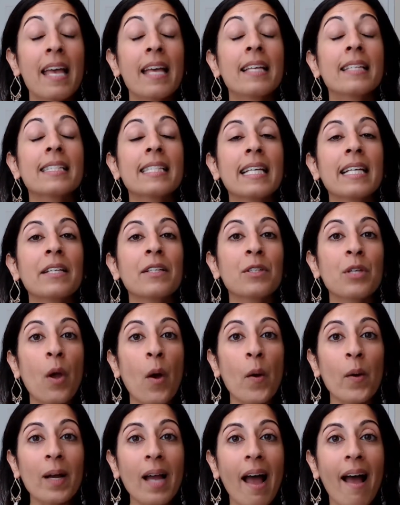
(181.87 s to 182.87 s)
See,
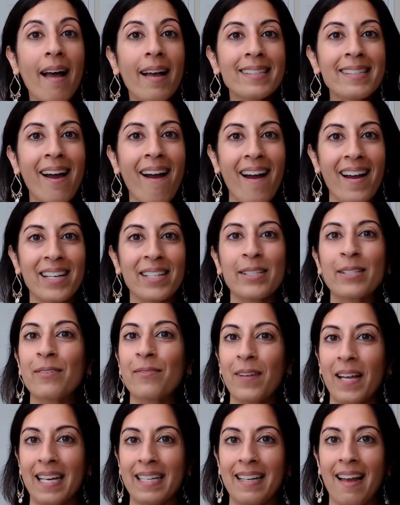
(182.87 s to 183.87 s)
yoga and
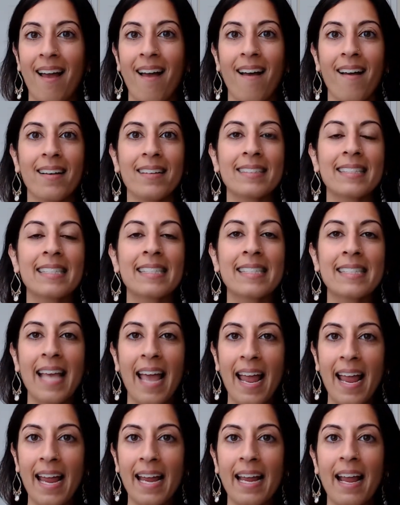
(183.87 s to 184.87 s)
Ayurveda
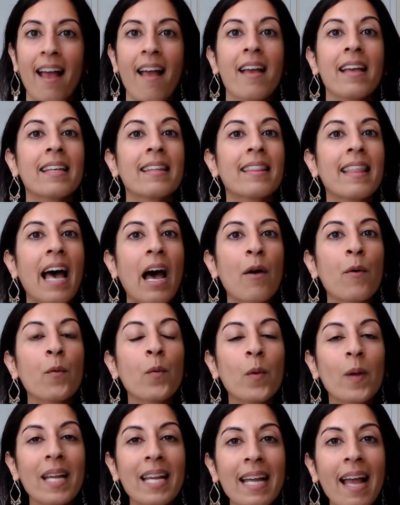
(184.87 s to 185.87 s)
say that
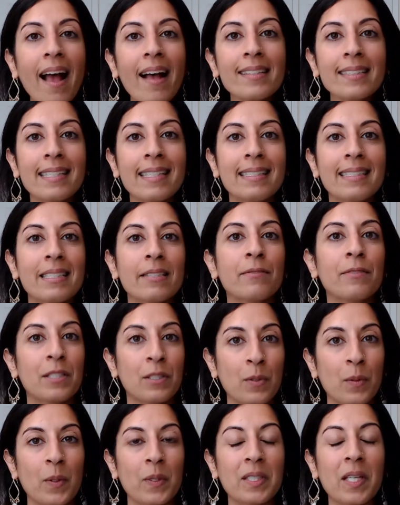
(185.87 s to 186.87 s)
we as
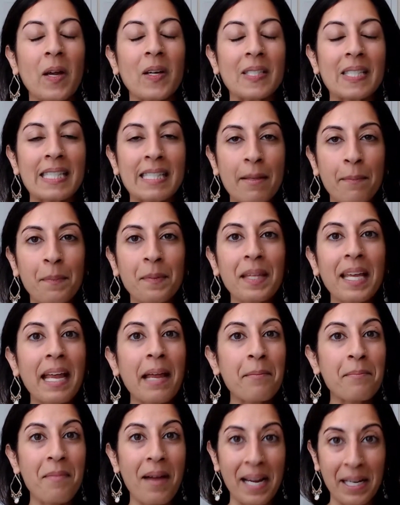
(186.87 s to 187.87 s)
individuals are simply
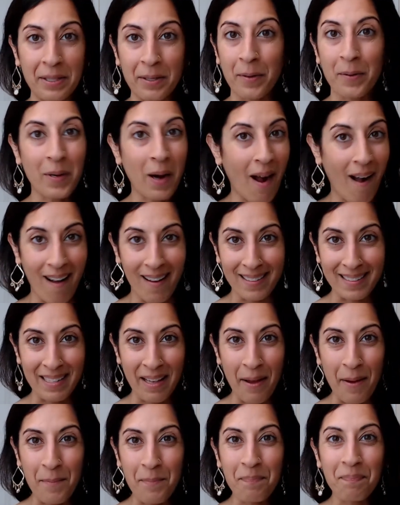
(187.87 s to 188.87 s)
a
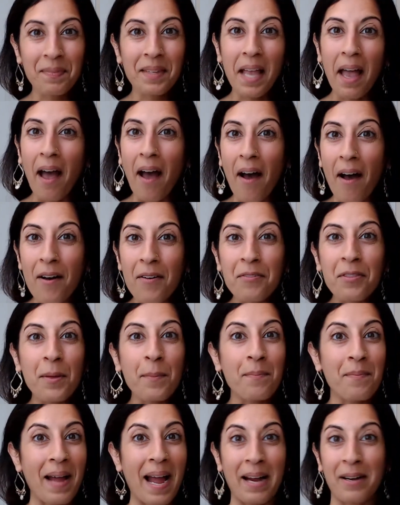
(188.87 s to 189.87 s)
microcosm of the
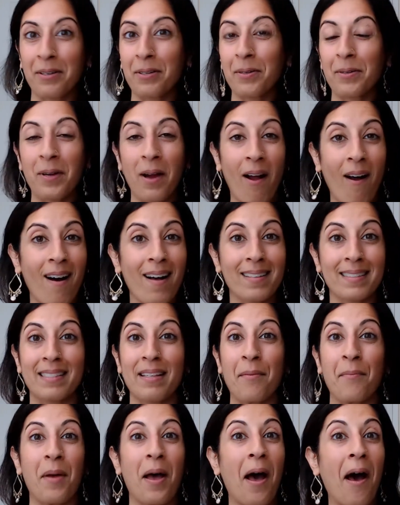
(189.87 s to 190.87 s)

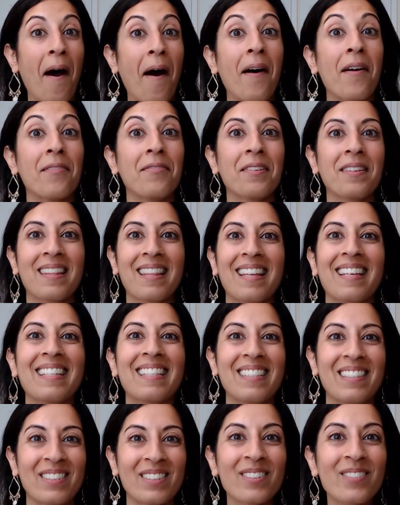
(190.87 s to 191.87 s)
macrocosm of the
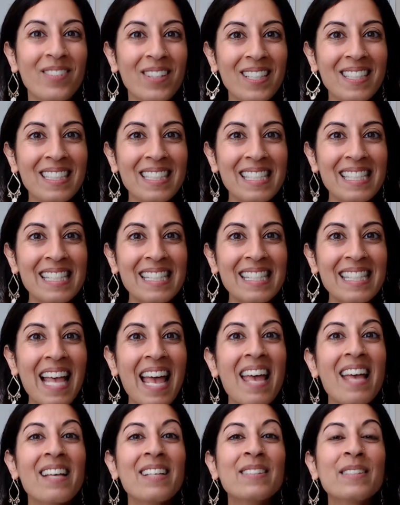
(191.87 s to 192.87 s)
universe.
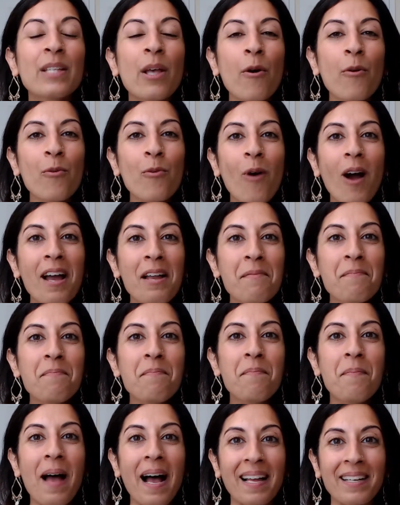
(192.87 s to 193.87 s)
So what
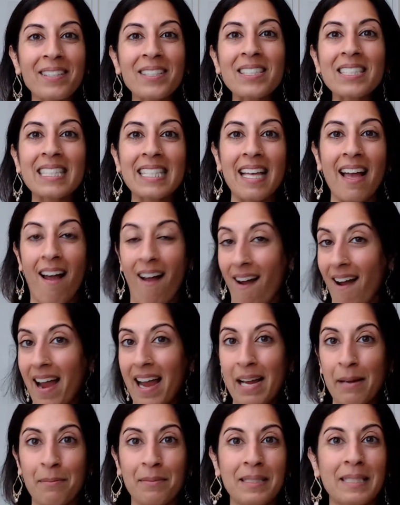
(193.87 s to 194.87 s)
better
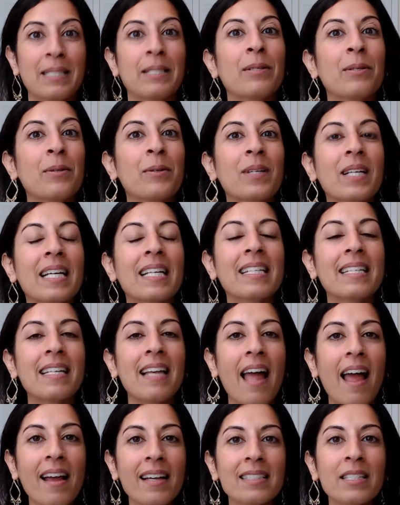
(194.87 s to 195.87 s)
time to
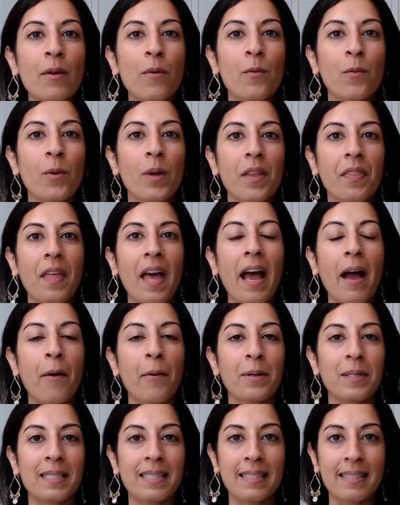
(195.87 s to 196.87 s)
connect with
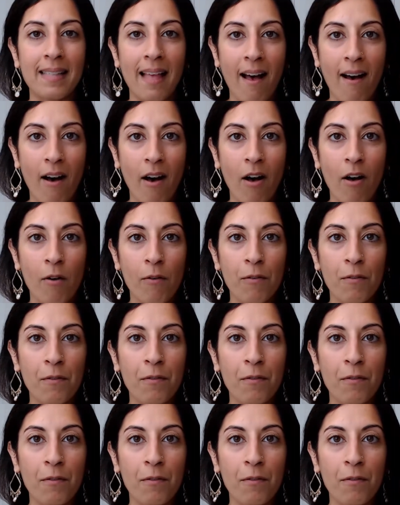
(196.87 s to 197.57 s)
ourselves